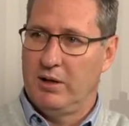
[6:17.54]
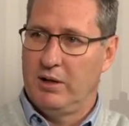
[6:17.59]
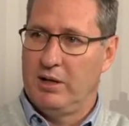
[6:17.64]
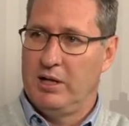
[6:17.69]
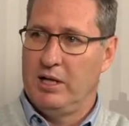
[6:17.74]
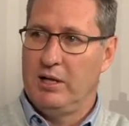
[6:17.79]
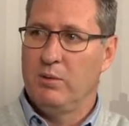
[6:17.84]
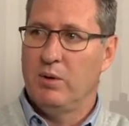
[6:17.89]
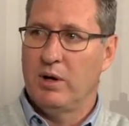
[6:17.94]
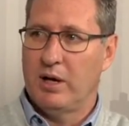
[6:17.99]

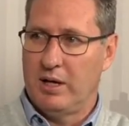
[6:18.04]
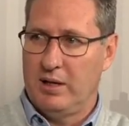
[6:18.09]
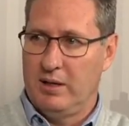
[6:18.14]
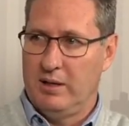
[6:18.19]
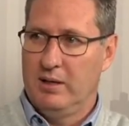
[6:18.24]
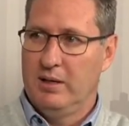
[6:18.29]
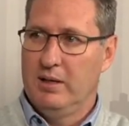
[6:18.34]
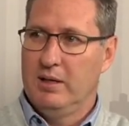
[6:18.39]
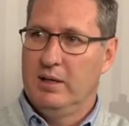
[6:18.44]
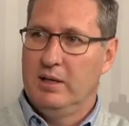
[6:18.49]
leeway
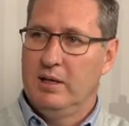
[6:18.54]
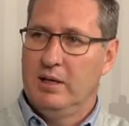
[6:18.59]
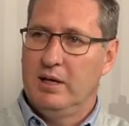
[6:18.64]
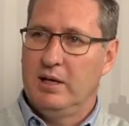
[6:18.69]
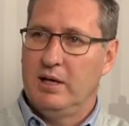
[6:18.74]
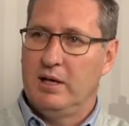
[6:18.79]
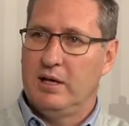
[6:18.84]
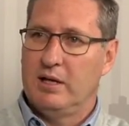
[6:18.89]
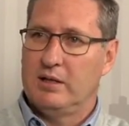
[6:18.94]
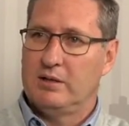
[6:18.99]

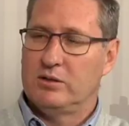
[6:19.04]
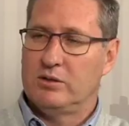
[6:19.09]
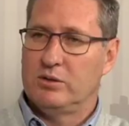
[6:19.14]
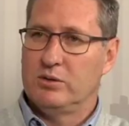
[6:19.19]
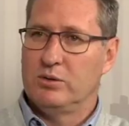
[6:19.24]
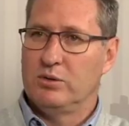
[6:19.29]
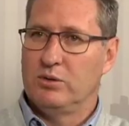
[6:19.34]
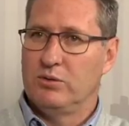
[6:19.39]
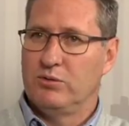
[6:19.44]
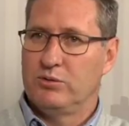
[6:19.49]

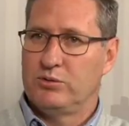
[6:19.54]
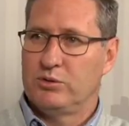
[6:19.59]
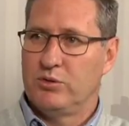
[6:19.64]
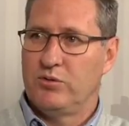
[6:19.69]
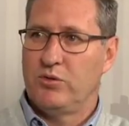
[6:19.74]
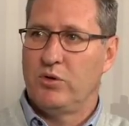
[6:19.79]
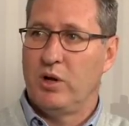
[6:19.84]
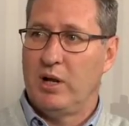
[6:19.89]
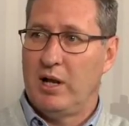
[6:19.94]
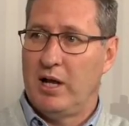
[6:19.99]
to, to
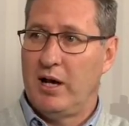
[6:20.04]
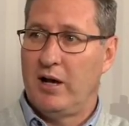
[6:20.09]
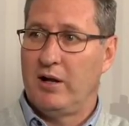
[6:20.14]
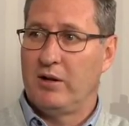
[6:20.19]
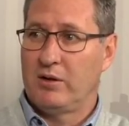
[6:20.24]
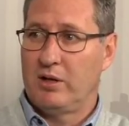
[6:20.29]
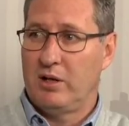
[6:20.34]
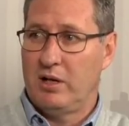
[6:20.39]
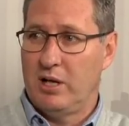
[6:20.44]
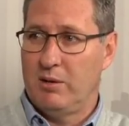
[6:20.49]

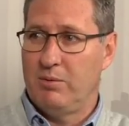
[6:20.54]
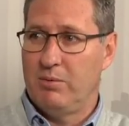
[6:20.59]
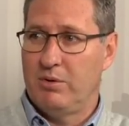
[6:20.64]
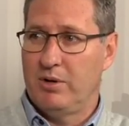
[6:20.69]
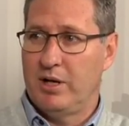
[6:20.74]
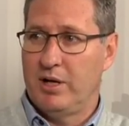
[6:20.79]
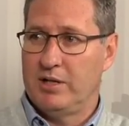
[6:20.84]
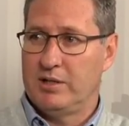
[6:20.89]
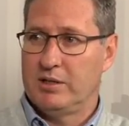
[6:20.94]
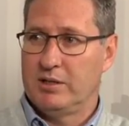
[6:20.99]
allow
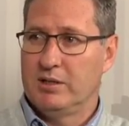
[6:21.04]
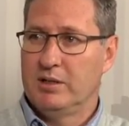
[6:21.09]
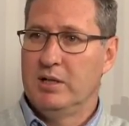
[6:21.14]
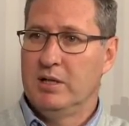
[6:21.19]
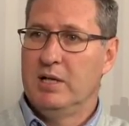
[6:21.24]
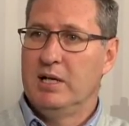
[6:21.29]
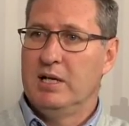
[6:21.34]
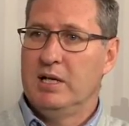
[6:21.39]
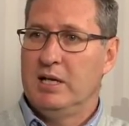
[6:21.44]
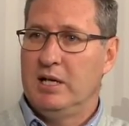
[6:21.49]
collaboration
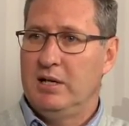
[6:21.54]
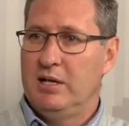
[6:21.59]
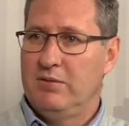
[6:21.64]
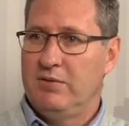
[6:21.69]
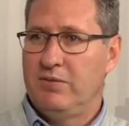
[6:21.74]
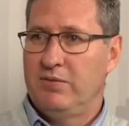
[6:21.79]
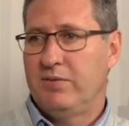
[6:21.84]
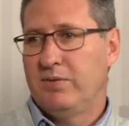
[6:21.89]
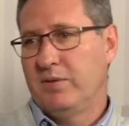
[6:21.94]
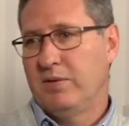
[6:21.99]

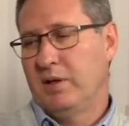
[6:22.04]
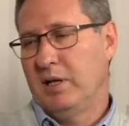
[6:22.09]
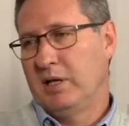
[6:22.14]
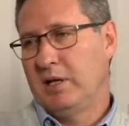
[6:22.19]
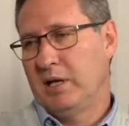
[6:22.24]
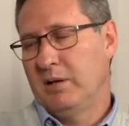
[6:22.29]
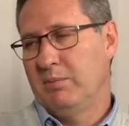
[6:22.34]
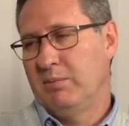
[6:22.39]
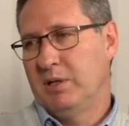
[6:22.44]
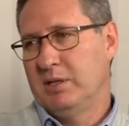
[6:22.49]
if it
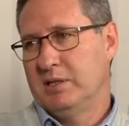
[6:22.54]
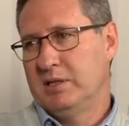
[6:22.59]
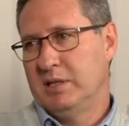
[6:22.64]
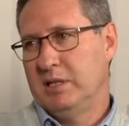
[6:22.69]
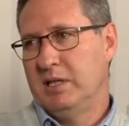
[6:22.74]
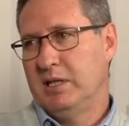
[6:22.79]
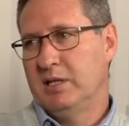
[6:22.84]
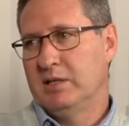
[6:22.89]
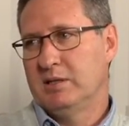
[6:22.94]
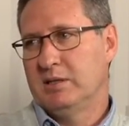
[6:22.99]
can be
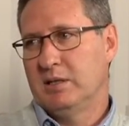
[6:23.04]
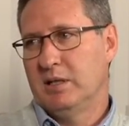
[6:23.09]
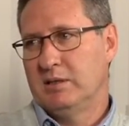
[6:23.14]
seen as